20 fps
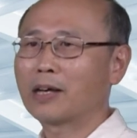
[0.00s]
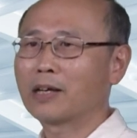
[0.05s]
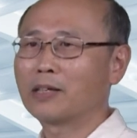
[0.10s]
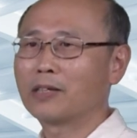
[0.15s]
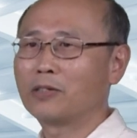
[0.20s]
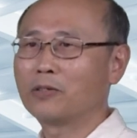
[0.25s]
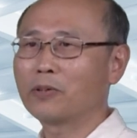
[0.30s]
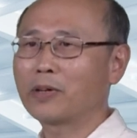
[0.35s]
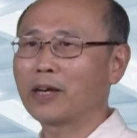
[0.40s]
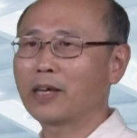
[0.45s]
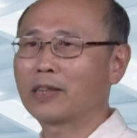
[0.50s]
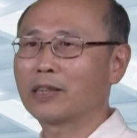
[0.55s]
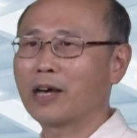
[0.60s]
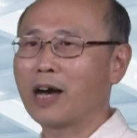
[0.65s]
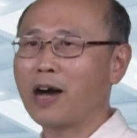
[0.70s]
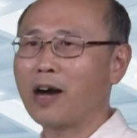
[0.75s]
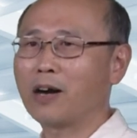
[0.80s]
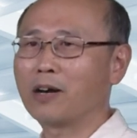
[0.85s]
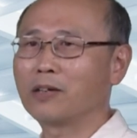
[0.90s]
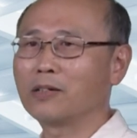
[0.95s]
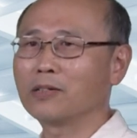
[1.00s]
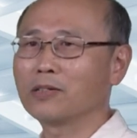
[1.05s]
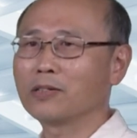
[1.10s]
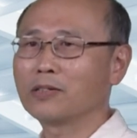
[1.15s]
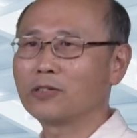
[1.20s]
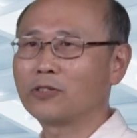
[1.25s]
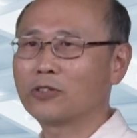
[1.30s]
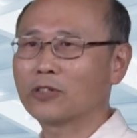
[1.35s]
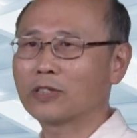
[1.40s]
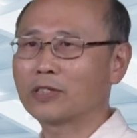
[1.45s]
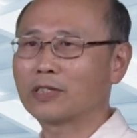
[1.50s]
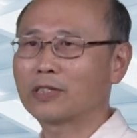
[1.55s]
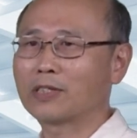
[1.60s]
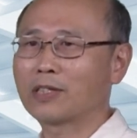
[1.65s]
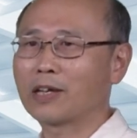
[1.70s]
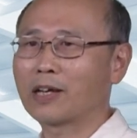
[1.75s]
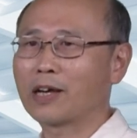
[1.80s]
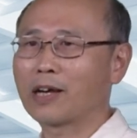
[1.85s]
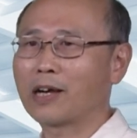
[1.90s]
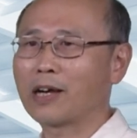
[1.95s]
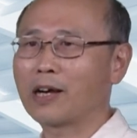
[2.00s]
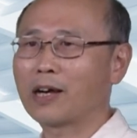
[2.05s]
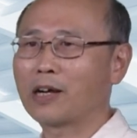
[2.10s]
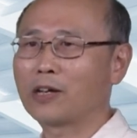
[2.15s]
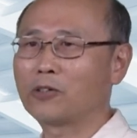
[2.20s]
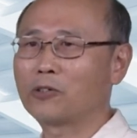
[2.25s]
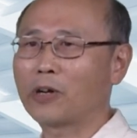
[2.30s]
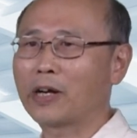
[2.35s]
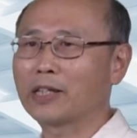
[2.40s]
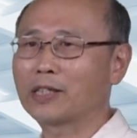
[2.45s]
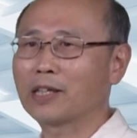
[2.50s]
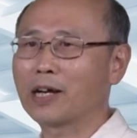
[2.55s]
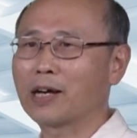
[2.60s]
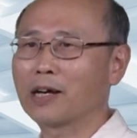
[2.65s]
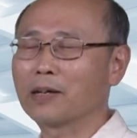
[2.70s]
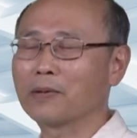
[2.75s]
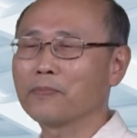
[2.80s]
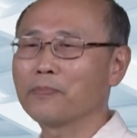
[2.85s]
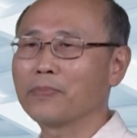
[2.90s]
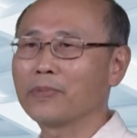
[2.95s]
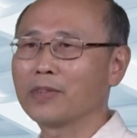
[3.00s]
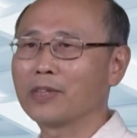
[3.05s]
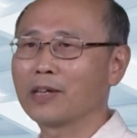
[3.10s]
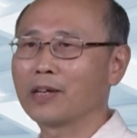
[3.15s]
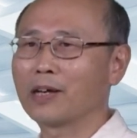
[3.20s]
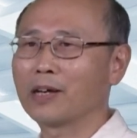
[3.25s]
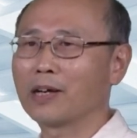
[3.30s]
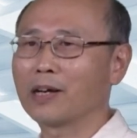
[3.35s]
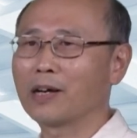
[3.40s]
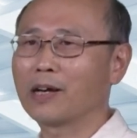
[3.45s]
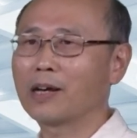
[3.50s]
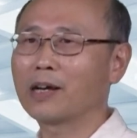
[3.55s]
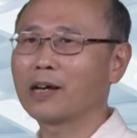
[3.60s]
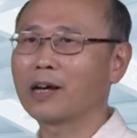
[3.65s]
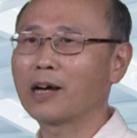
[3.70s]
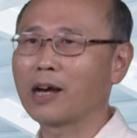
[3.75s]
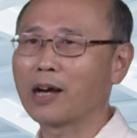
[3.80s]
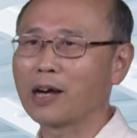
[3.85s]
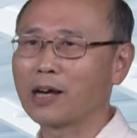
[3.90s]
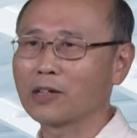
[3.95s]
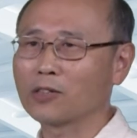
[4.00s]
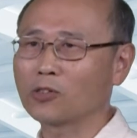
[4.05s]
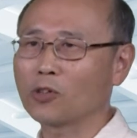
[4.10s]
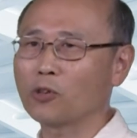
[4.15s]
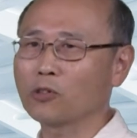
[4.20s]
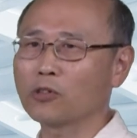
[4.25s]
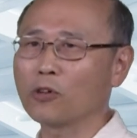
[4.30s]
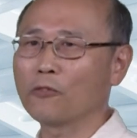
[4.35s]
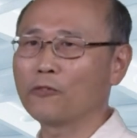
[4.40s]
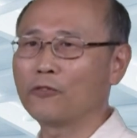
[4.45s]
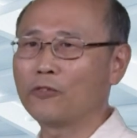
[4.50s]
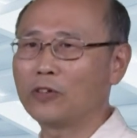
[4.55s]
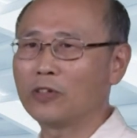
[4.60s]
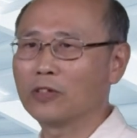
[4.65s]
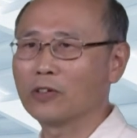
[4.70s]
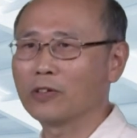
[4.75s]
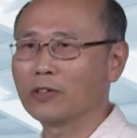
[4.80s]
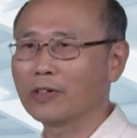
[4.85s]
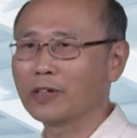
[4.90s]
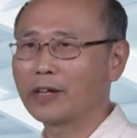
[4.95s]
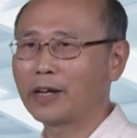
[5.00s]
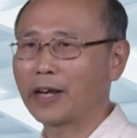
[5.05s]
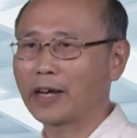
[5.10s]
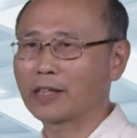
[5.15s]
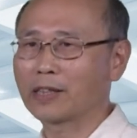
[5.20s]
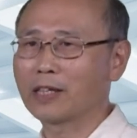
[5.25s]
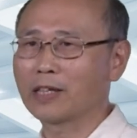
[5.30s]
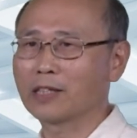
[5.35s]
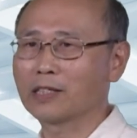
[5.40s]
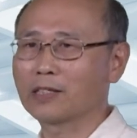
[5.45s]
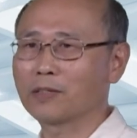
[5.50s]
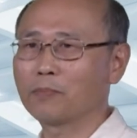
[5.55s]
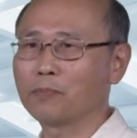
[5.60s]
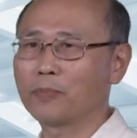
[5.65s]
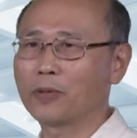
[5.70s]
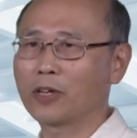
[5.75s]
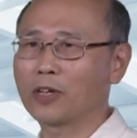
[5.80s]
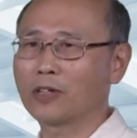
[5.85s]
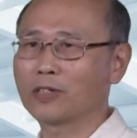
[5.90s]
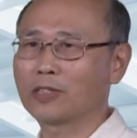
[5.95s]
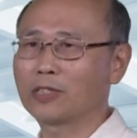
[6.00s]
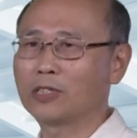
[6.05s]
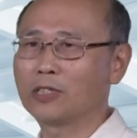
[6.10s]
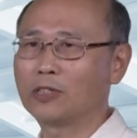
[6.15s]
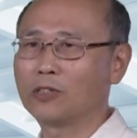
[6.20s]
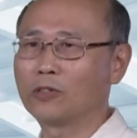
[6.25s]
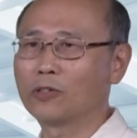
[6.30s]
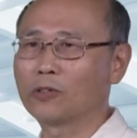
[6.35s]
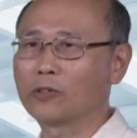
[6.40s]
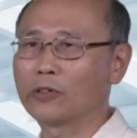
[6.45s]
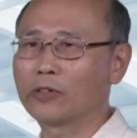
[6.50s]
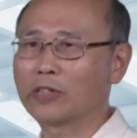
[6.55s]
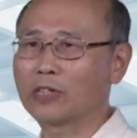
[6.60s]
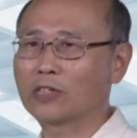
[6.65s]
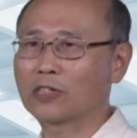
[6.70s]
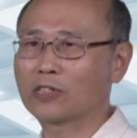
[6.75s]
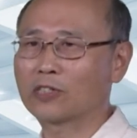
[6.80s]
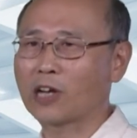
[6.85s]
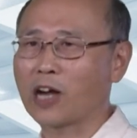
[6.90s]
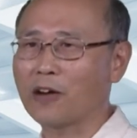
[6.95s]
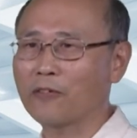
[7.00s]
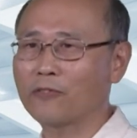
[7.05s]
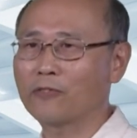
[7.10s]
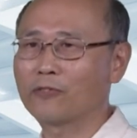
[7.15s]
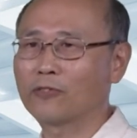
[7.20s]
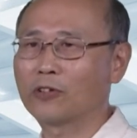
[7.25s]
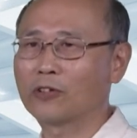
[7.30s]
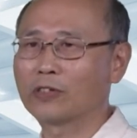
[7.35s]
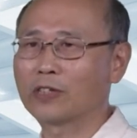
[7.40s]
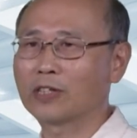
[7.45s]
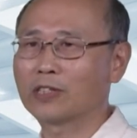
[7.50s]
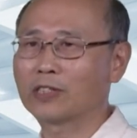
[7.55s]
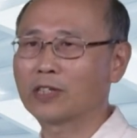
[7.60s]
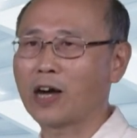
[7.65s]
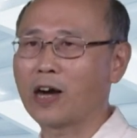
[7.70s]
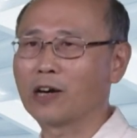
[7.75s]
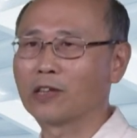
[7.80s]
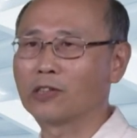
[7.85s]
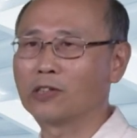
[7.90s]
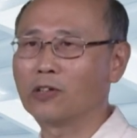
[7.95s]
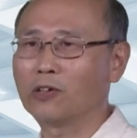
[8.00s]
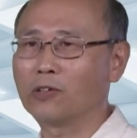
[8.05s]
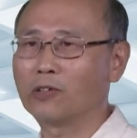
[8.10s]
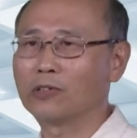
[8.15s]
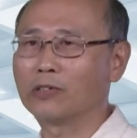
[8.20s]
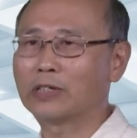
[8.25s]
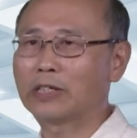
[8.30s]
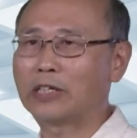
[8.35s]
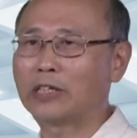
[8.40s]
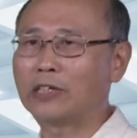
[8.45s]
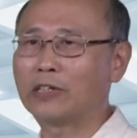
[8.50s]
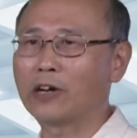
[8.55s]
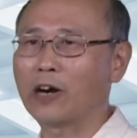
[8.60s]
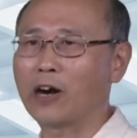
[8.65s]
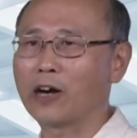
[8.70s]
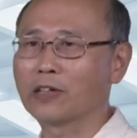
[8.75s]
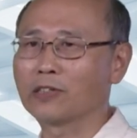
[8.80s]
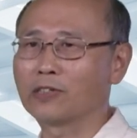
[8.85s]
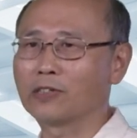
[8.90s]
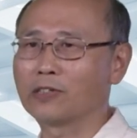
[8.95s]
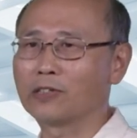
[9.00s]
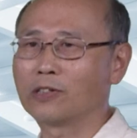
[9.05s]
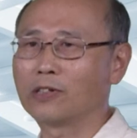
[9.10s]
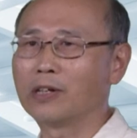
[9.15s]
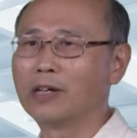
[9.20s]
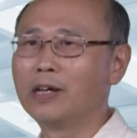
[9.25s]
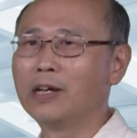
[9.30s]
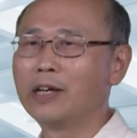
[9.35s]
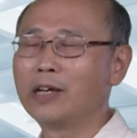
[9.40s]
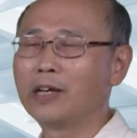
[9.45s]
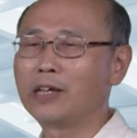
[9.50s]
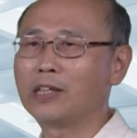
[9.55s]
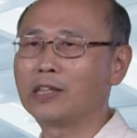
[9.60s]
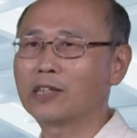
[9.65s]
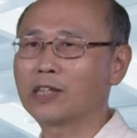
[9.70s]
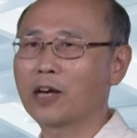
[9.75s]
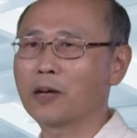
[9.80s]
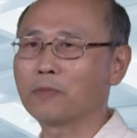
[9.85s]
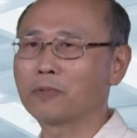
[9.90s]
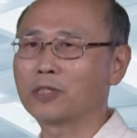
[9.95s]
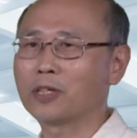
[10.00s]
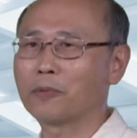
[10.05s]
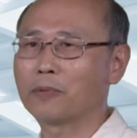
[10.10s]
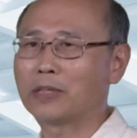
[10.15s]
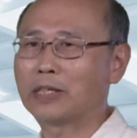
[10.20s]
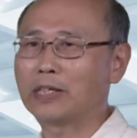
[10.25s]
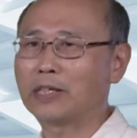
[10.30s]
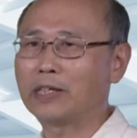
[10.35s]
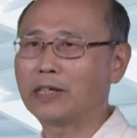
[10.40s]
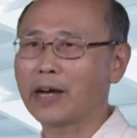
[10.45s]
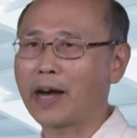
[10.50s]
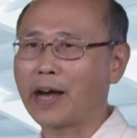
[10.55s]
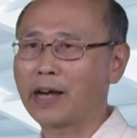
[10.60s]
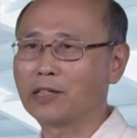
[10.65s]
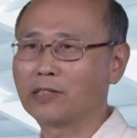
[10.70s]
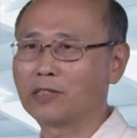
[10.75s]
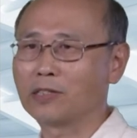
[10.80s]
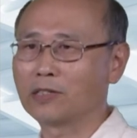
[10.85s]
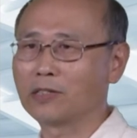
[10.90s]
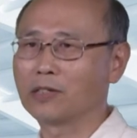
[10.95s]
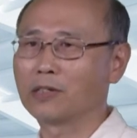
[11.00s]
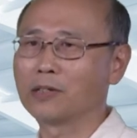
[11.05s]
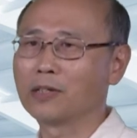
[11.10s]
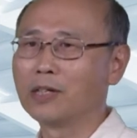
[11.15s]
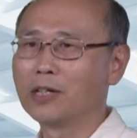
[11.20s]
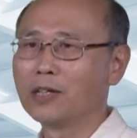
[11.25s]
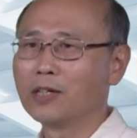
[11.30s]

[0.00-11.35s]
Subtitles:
you can now just write down the total field like this, because you already solved for this unknown ER0 in terms of EI0.